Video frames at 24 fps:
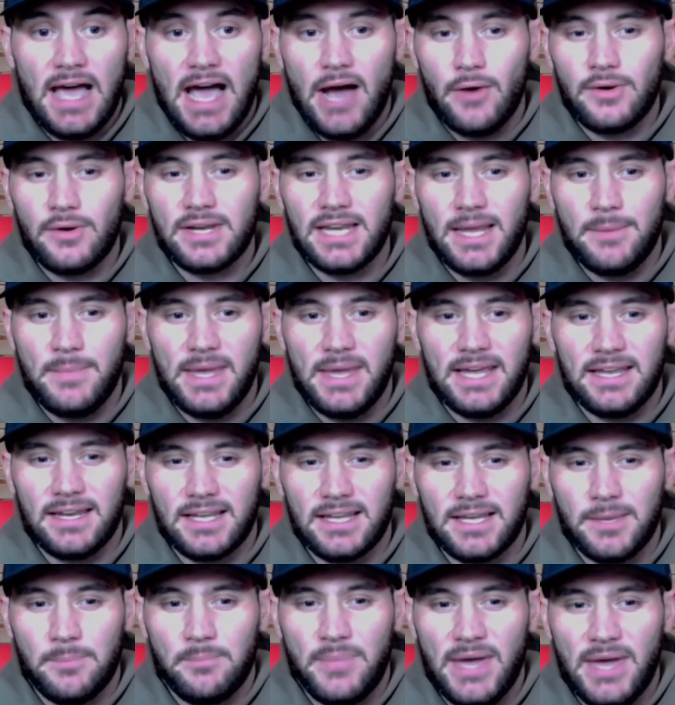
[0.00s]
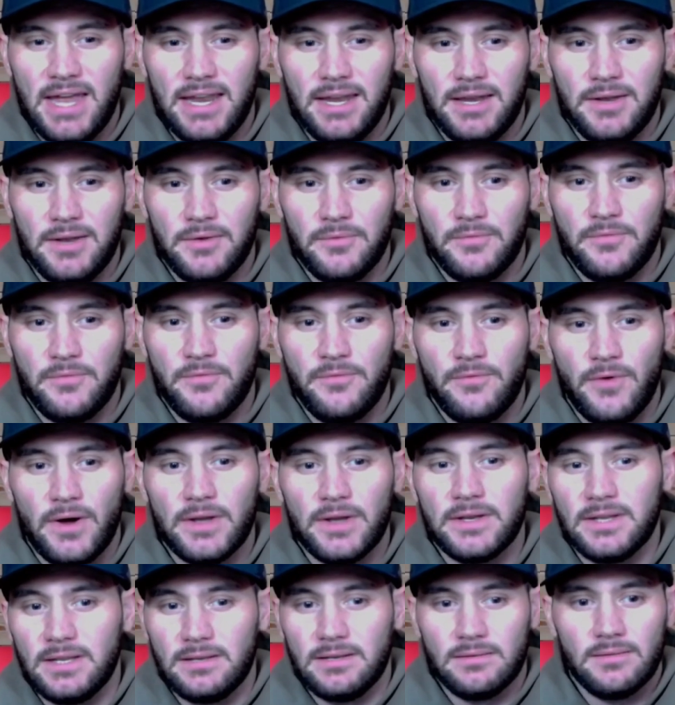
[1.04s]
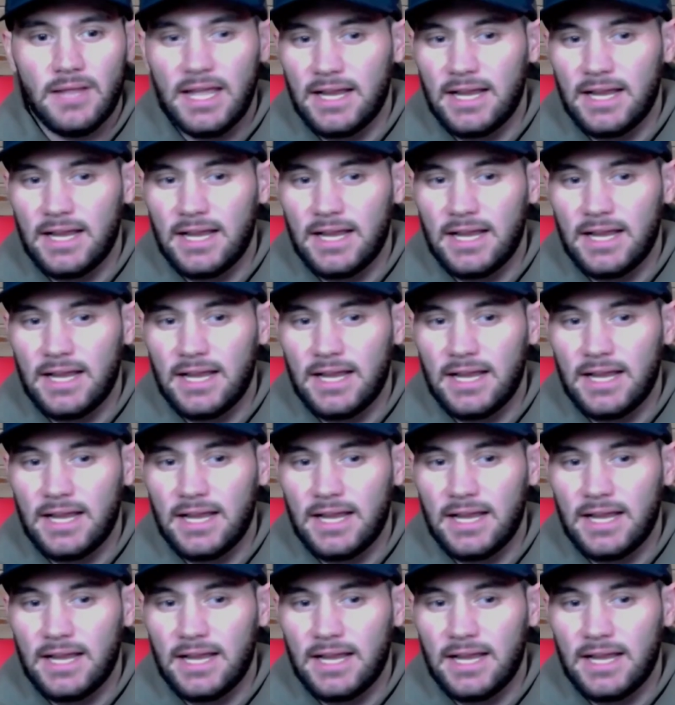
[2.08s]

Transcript: how can I make it a competitive, fun,